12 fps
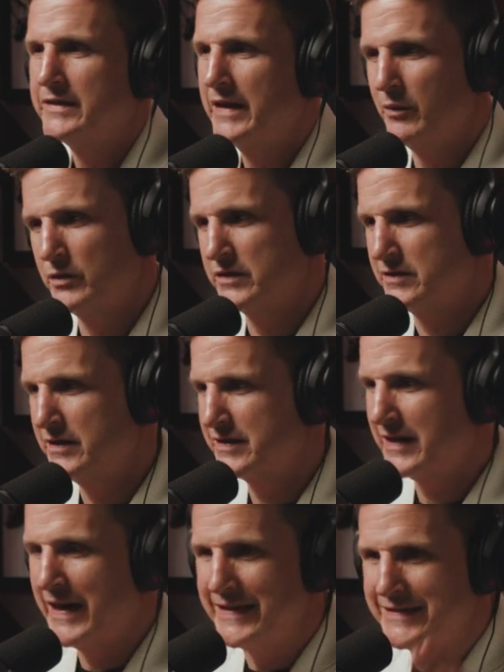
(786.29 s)
that was
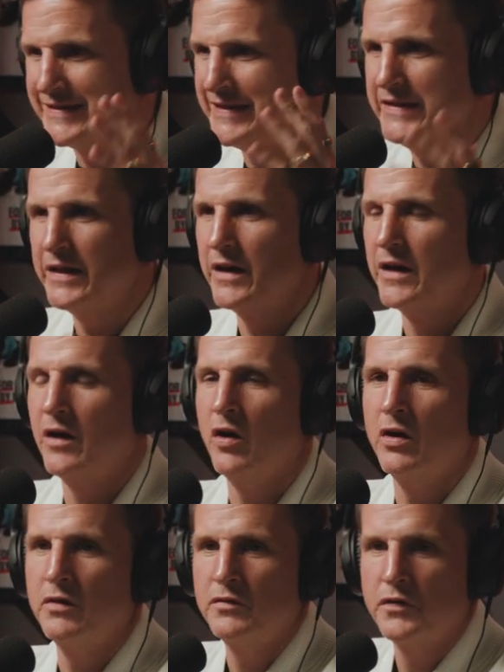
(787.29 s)
this idea
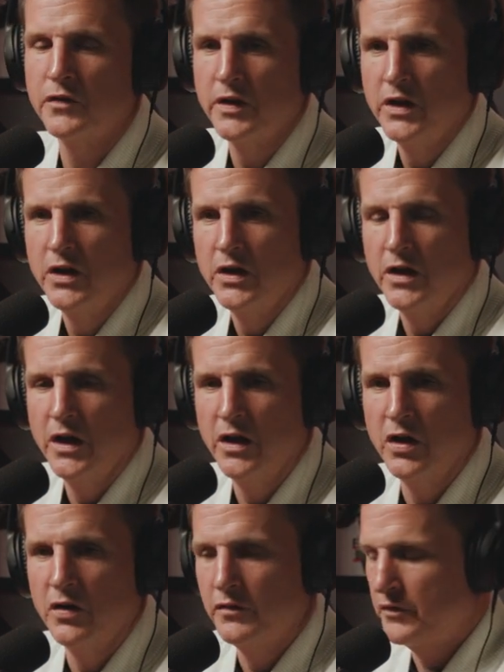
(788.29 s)
of
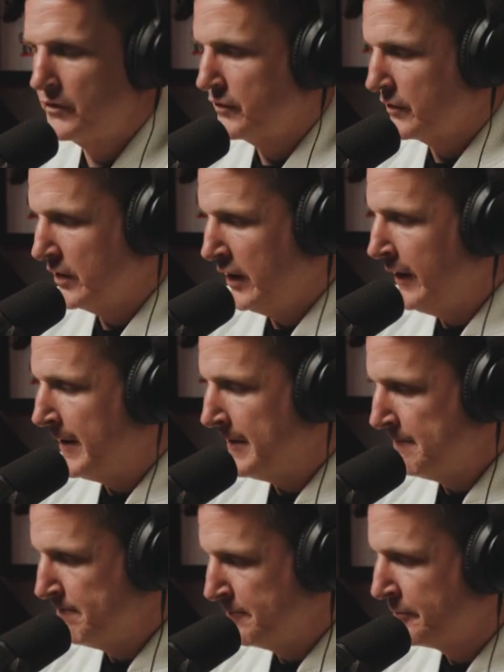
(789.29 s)

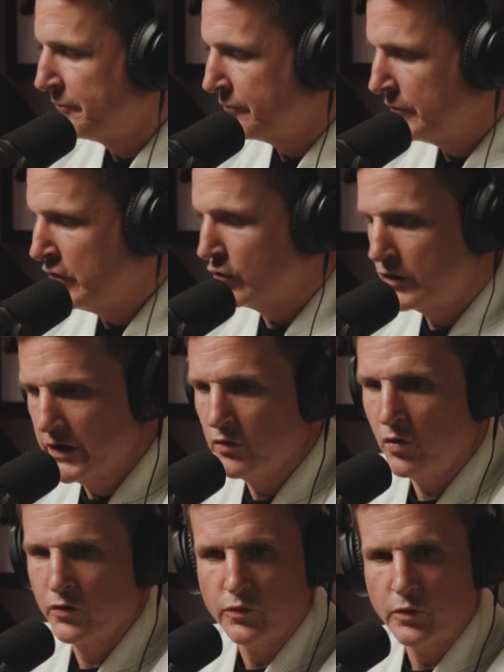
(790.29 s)
you know, get
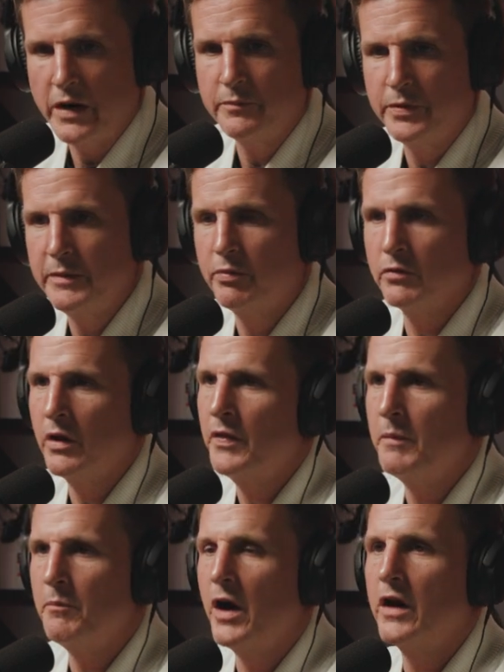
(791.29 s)
all the right people on
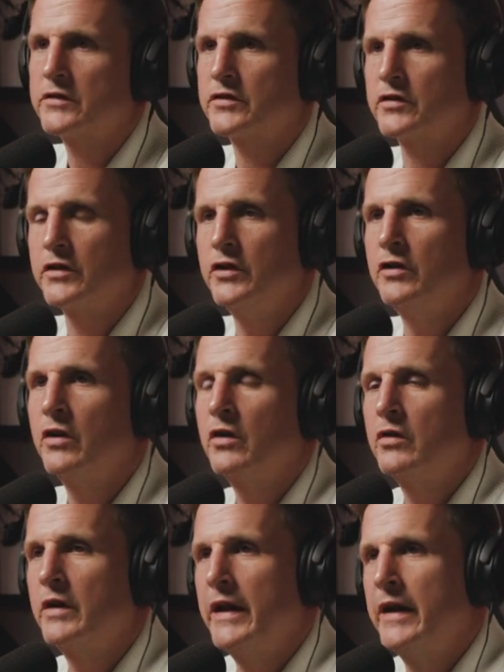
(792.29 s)
the bus, you
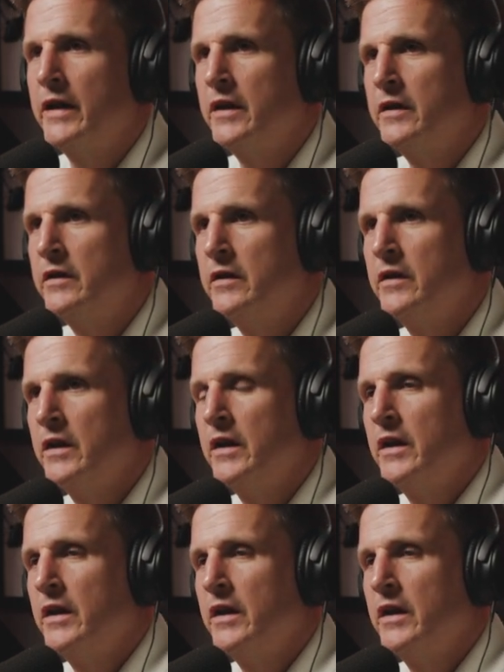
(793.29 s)
know, and